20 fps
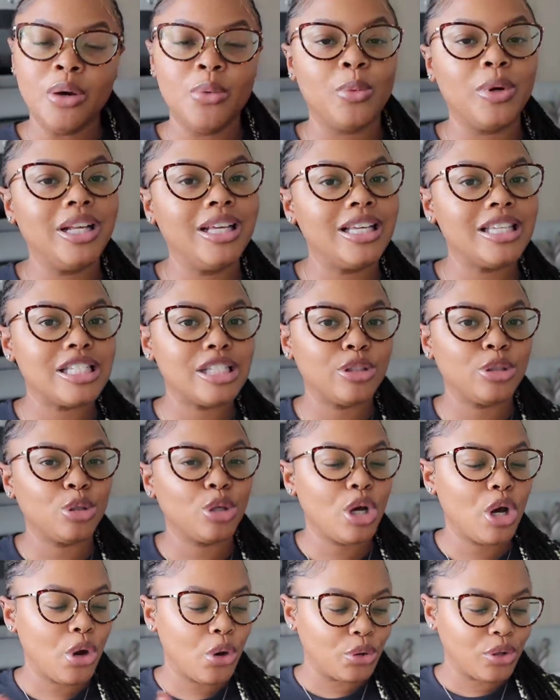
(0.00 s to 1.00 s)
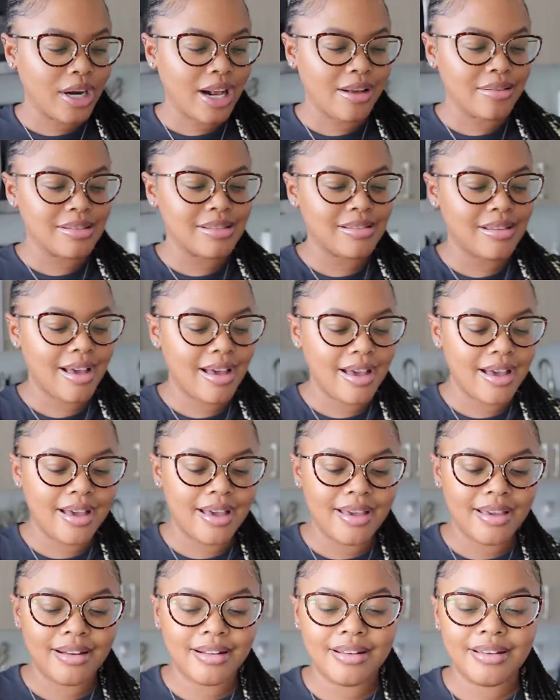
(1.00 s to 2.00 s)
When it gets a little colder
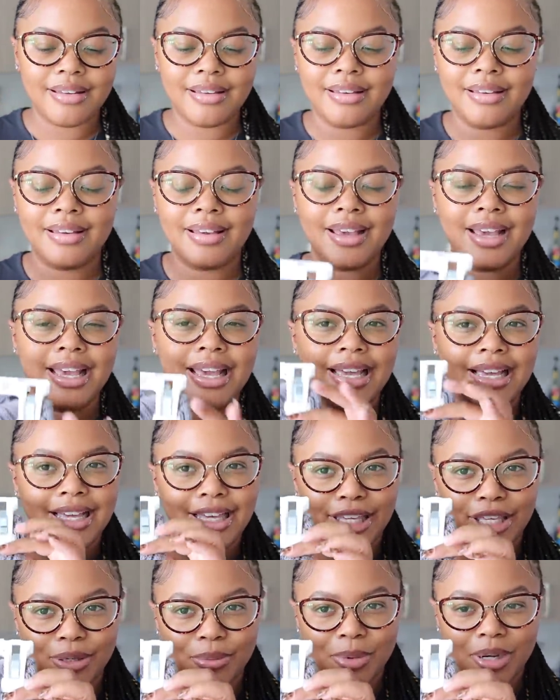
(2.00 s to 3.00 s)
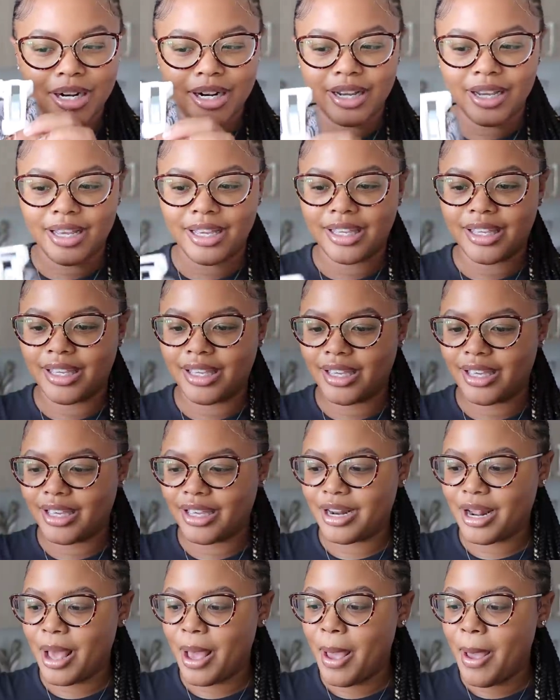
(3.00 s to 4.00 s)
outside, he can wear it
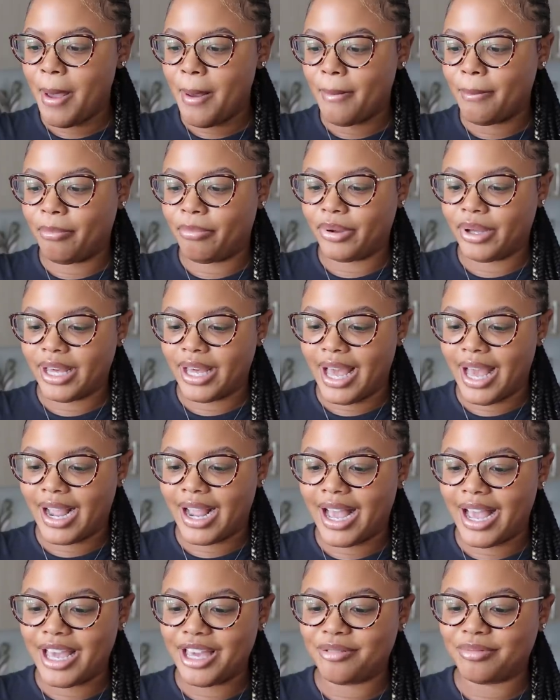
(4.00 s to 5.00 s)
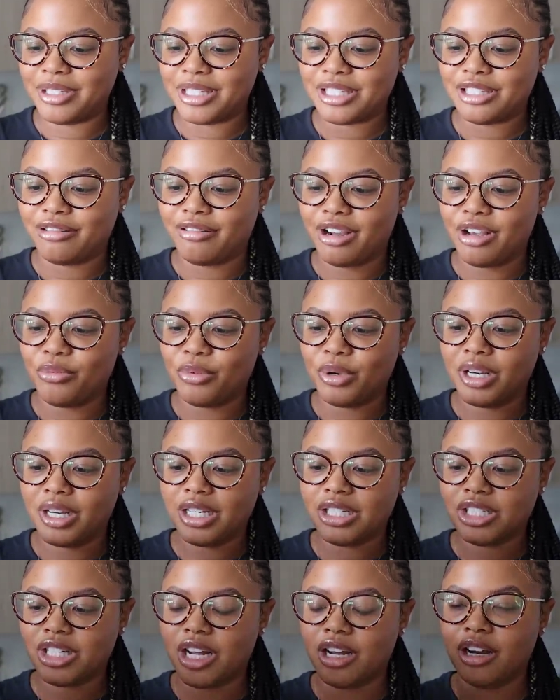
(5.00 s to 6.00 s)
again. But I got him this gray one
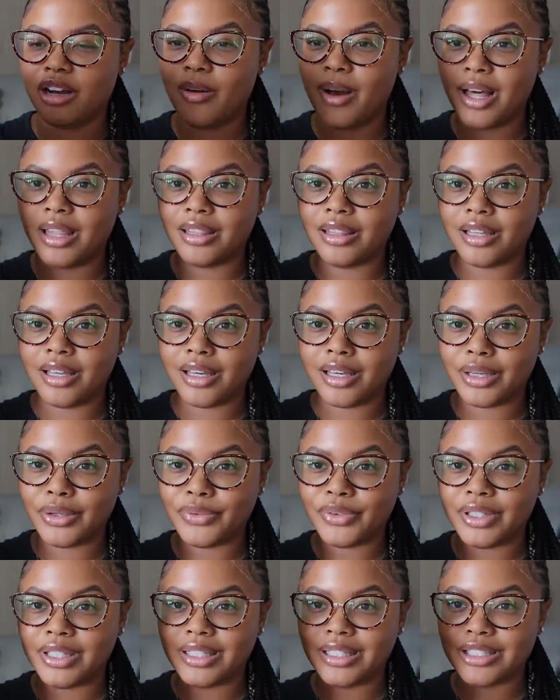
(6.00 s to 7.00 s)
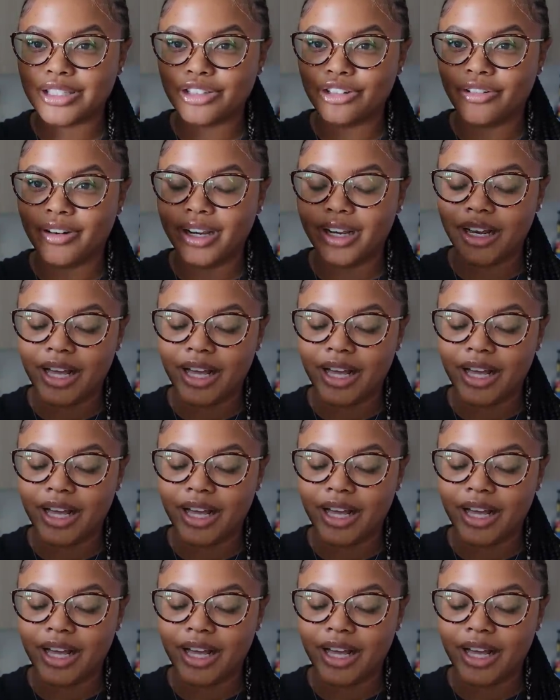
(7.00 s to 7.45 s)
because y'all know I love this gray